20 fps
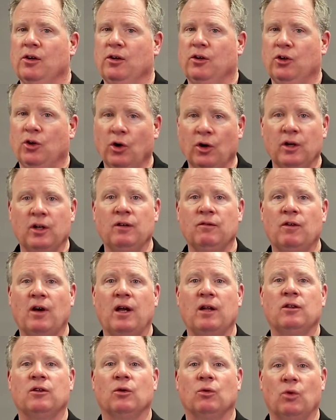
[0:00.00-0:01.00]
could
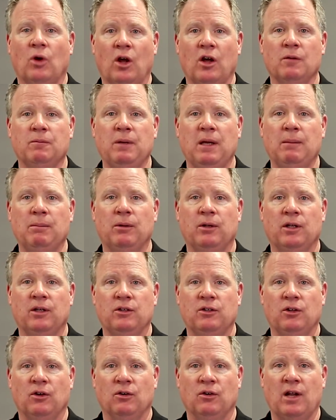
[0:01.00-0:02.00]
invite the wrong people
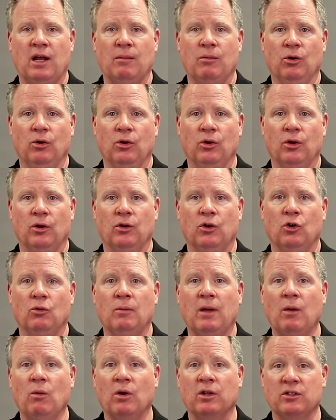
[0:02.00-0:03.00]
into your neighborhood who
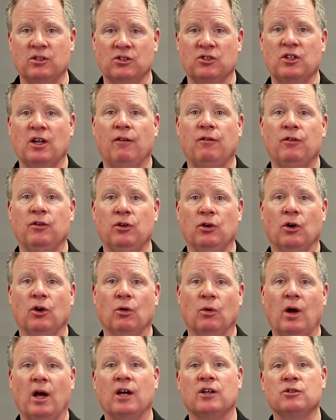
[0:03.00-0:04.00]
may want the stuff in your
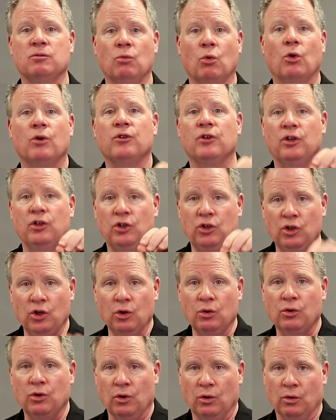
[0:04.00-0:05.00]
garage more than
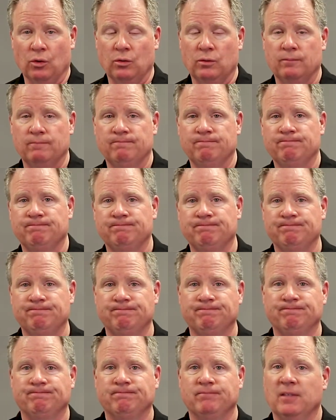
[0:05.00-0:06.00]
you do.
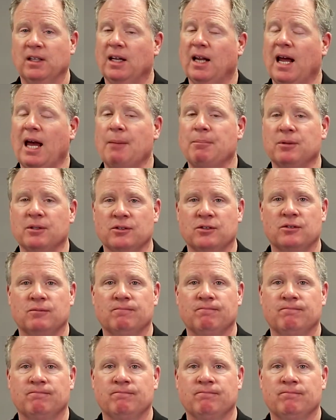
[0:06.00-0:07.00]
It happens.
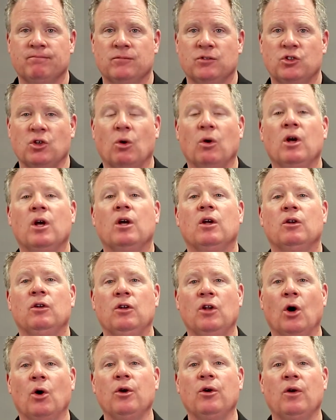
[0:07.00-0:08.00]
So
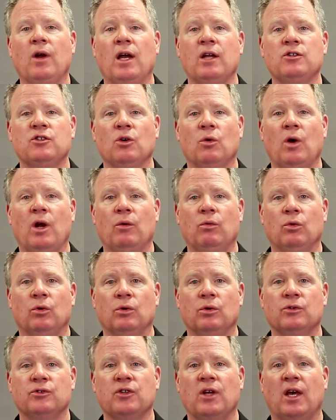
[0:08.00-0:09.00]
know your HOA
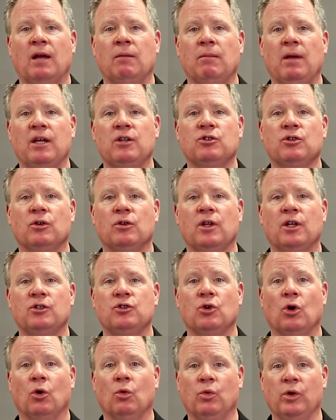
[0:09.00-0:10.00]
rules and make sure
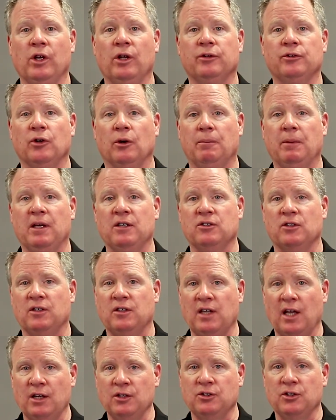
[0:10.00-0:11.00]
that your realtor pays
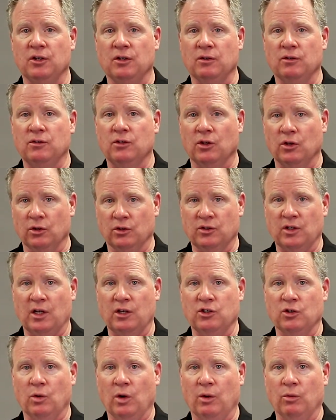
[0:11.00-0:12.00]
attention to those
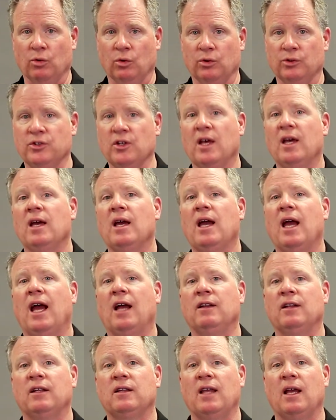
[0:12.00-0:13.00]
HOA rules
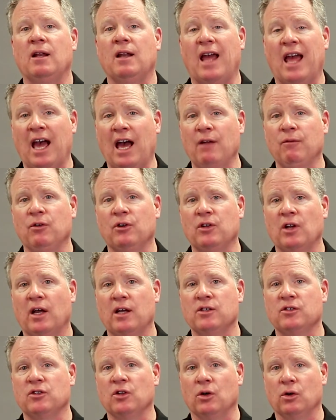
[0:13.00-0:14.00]
and that they
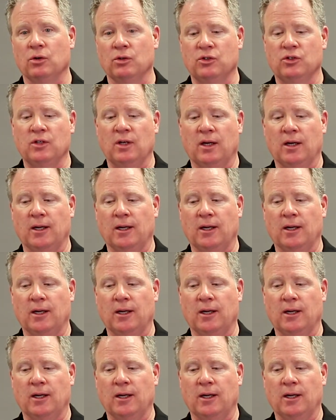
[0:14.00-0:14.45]
advertise those